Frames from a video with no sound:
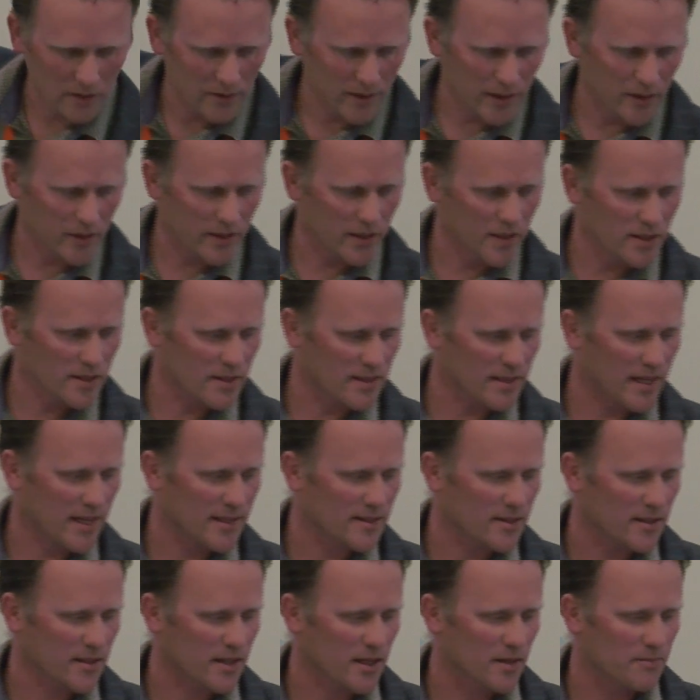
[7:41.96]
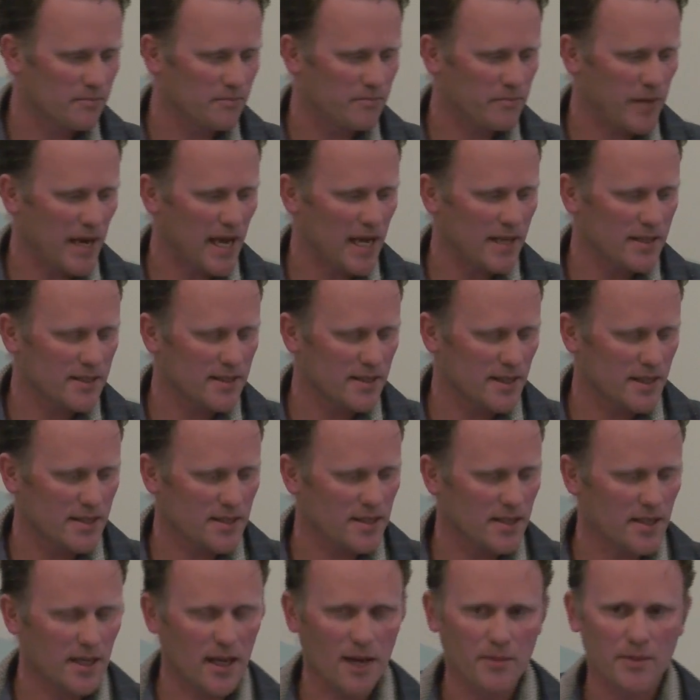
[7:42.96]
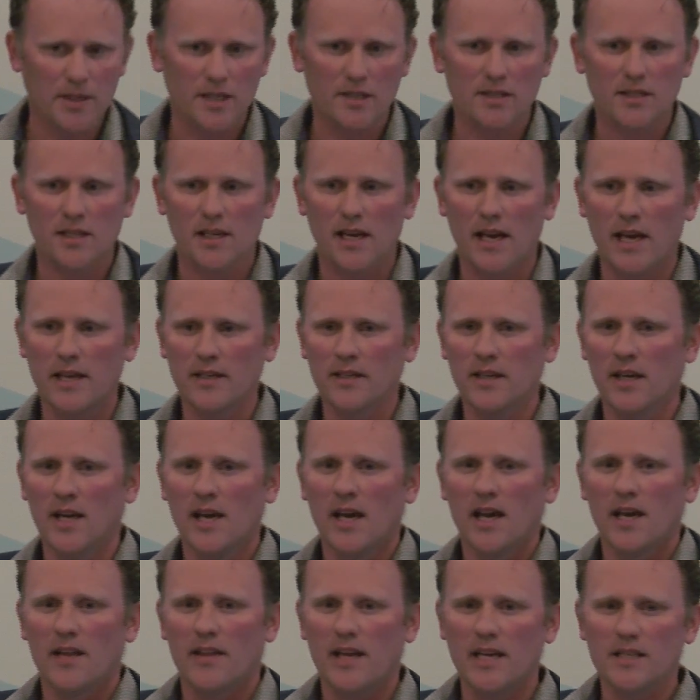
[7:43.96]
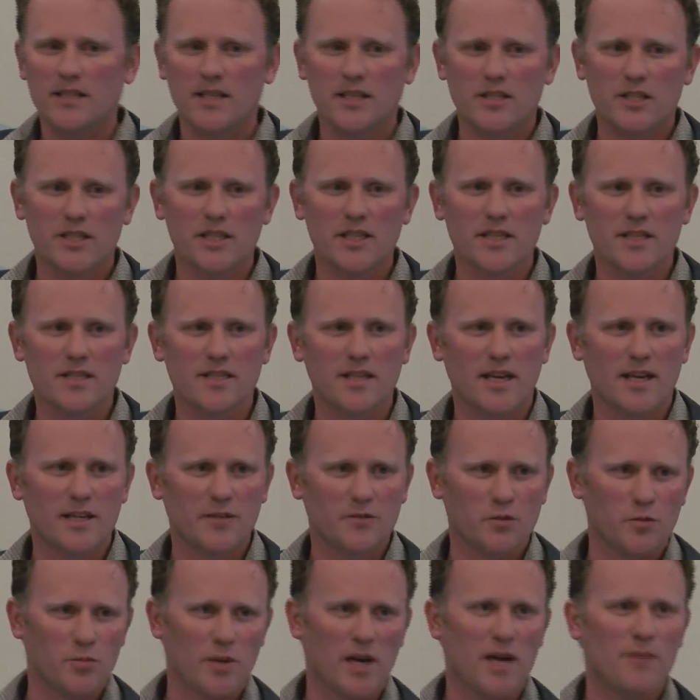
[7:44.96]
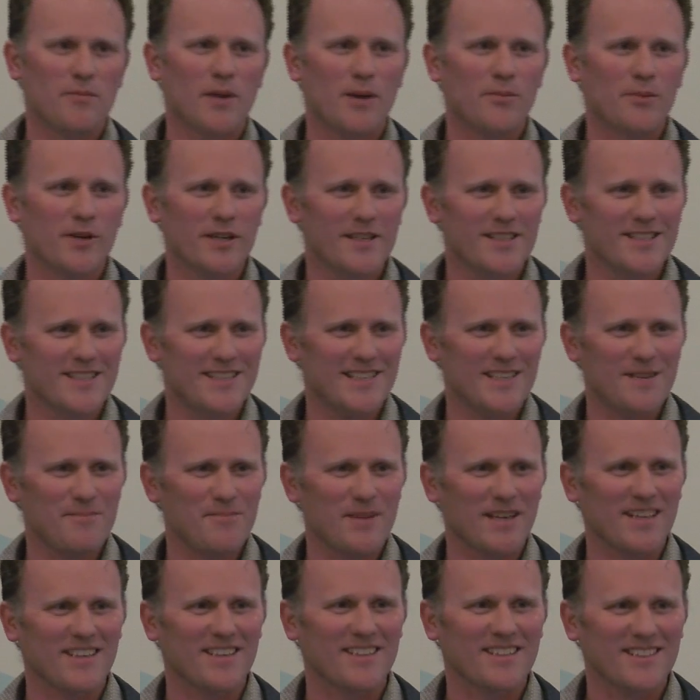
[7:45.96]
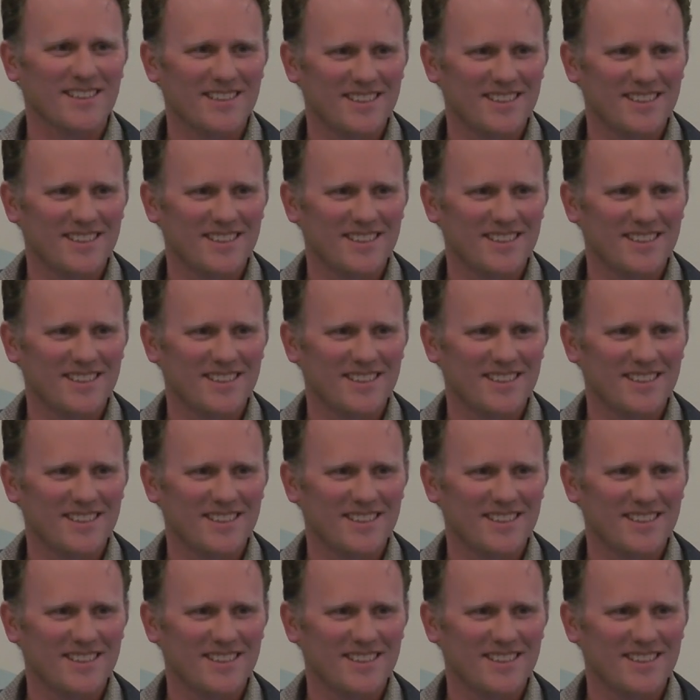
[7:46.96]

there it is, sounds like a bad Cessna coming into land. That's actually the sound of a brown mum-rated stink bug.